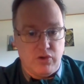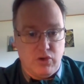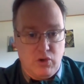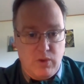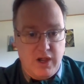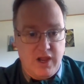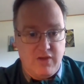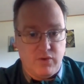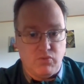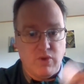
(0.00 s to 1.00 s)
You're going to want to
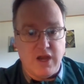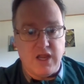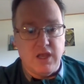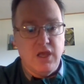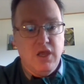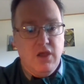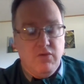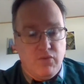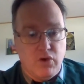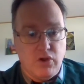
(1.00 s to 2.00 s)
have one ready
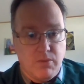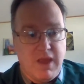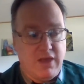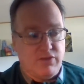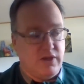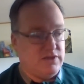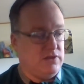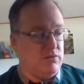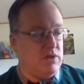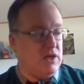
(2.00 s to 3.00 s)
for your math
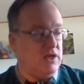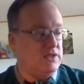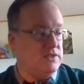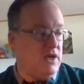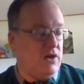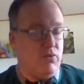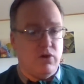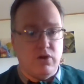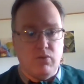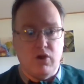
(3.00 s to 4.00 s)
lesson because we're
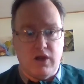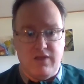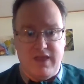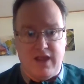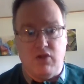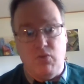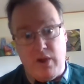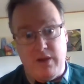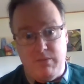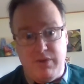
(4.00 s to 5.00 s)
going to work on that
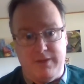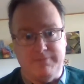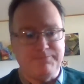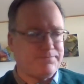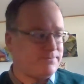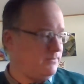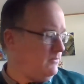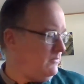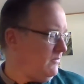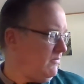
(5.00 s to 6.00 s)
quite a bit.
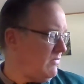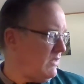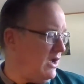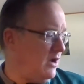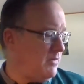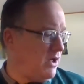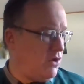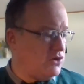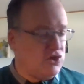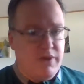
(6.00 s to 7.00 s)
I'll
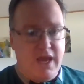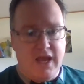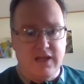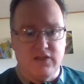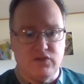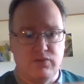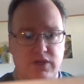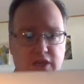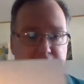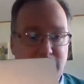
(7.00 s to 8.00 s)
also be adding this
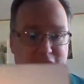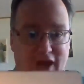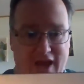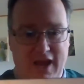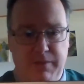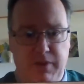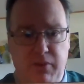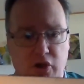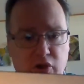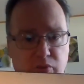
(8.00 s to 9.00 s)
week, I got my
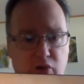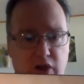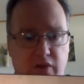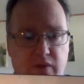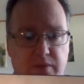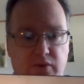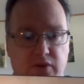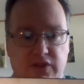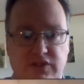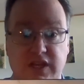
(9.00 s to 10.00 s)
marker board. I grabbed one
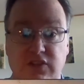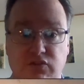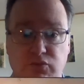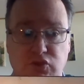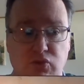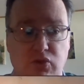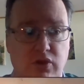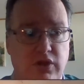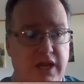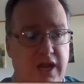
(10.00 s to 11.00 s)
of the slates from
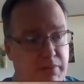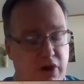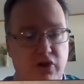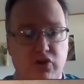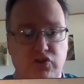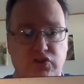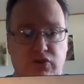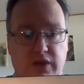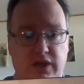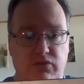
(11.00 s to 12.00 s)
school, and I got markers
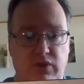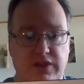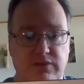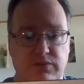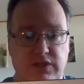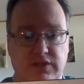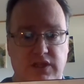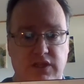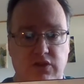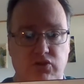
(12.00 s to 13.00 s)
so I can write some things
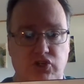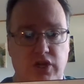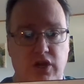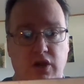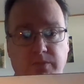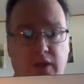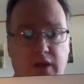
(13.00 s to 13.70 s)
on there and share.